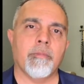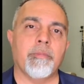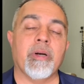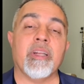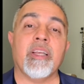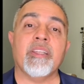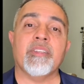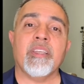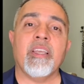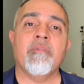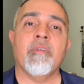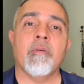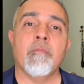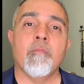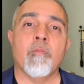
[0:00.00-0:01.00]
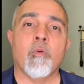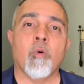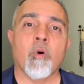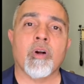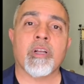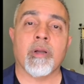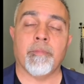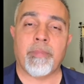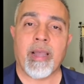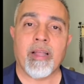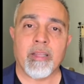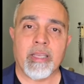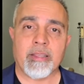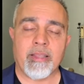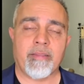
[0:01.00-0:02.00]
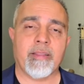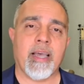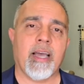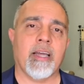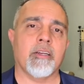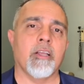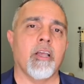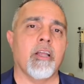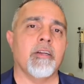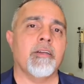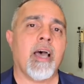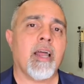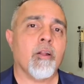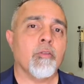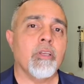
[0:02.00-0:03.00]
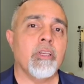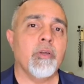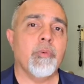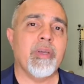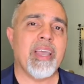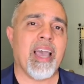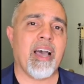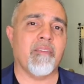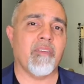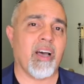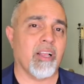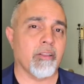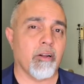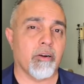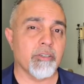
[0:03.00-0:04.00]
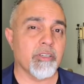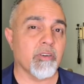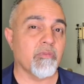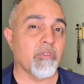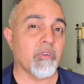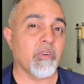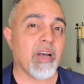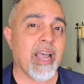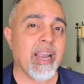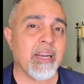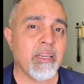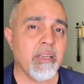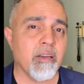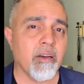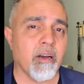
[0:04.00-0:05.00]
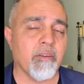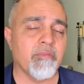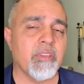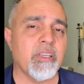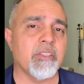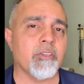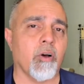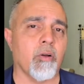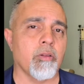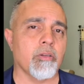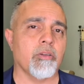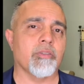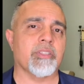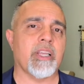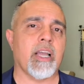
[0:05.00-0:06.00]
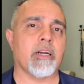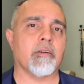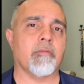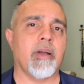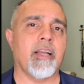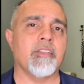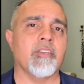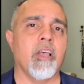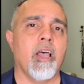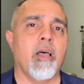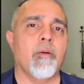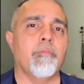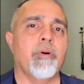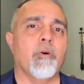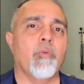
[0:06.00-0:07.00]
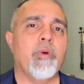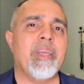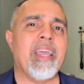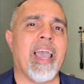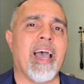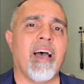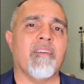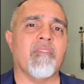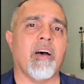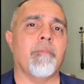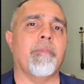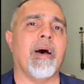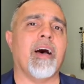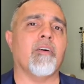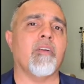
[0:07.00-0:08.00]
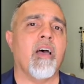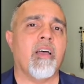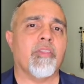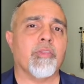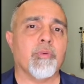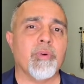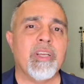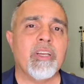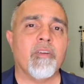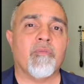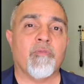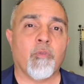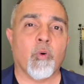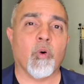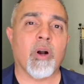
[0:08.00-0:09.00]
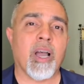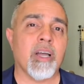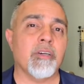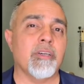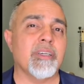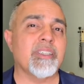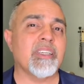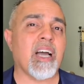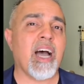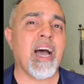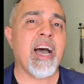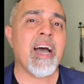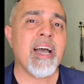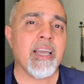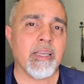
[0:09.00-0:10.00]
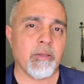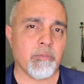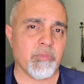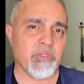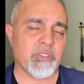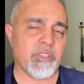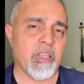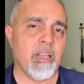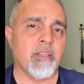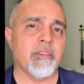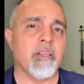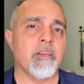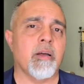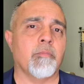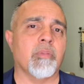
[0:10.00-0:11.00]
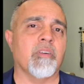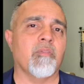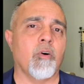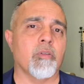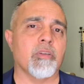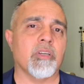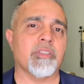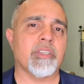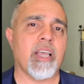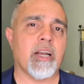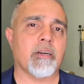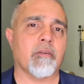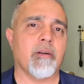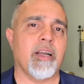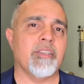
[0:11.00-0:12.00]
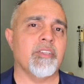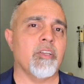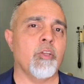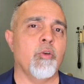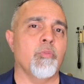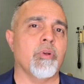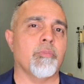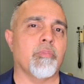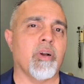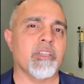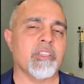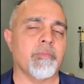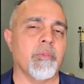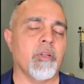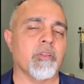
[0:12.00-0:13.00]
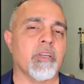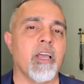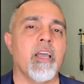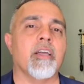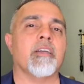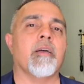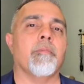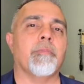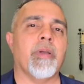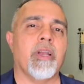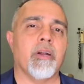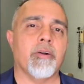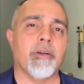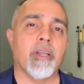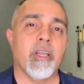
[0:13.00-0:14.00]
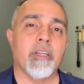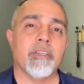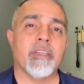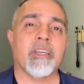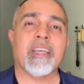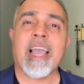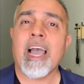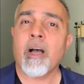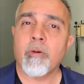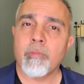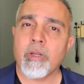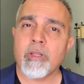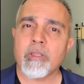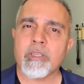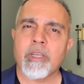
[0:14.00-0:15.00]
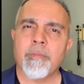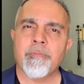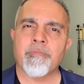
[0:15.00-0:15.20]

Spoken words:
But it's even more compelling than that. Not only do we have a larger variety of these oligosaccharides, but we have about 300 to 400 times the number of oligosaccharides in human breast milk compared to cow milk.